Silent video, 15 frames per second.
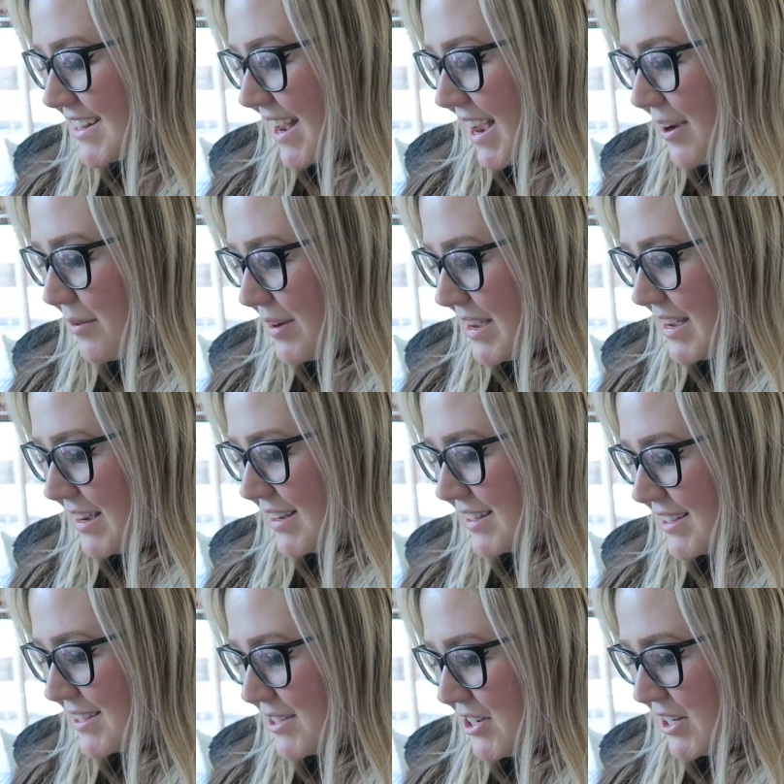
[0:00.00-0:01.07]
eight
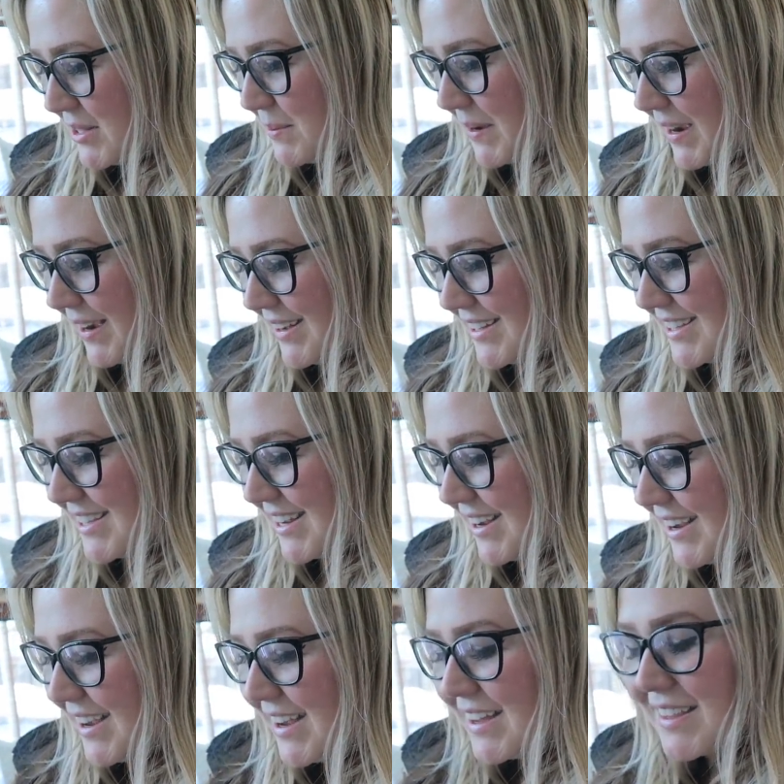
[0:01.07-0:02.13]
weeks, just because
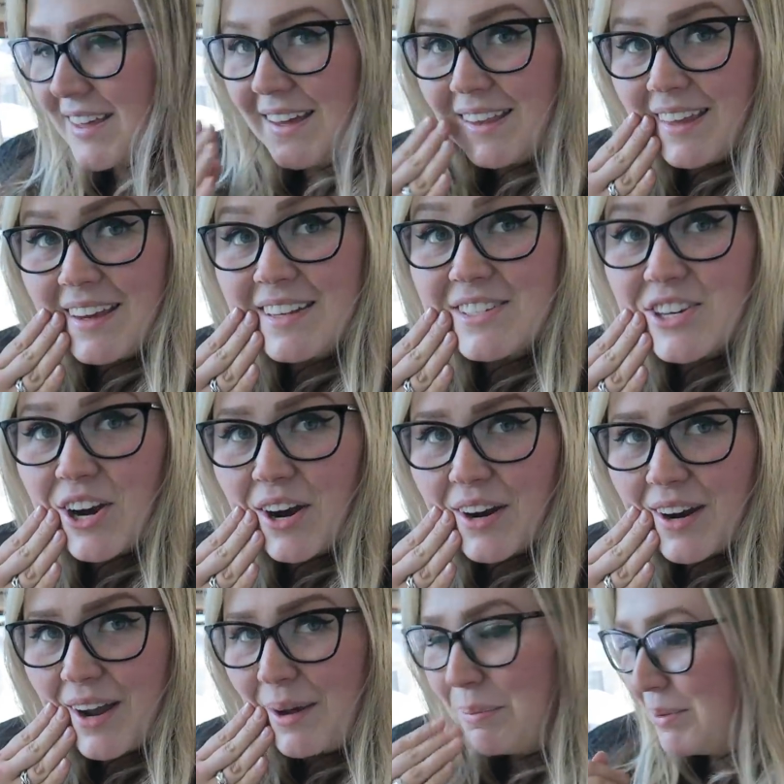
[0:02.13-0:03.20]
they like
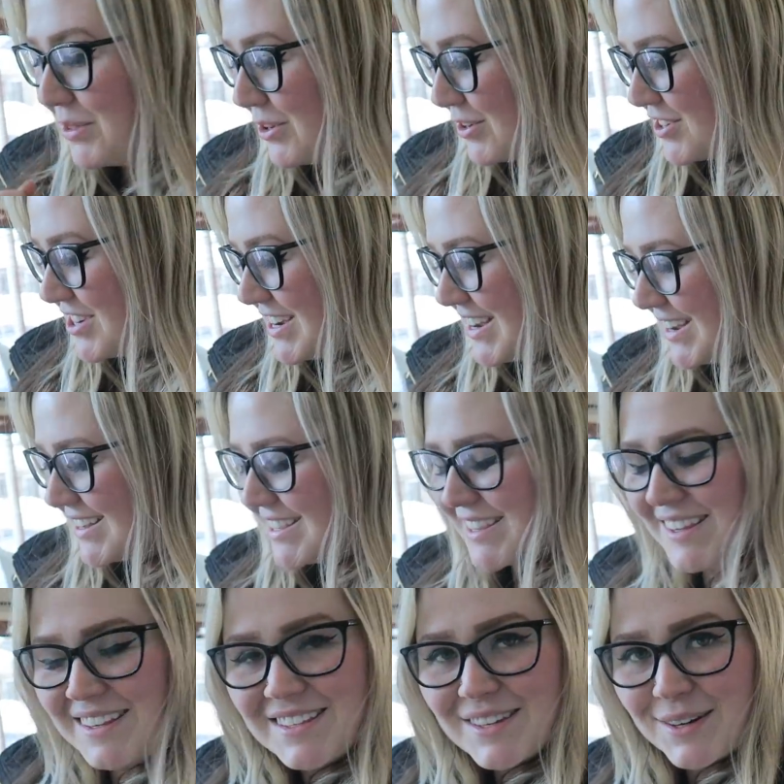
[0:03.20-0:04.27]
chunk up in their cheeks
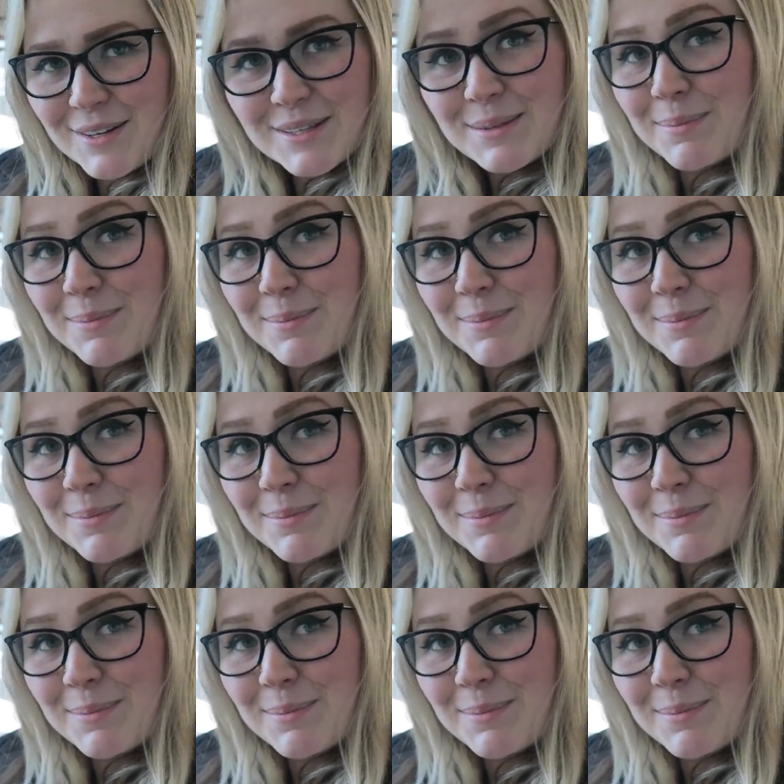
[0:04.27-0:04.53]
and they start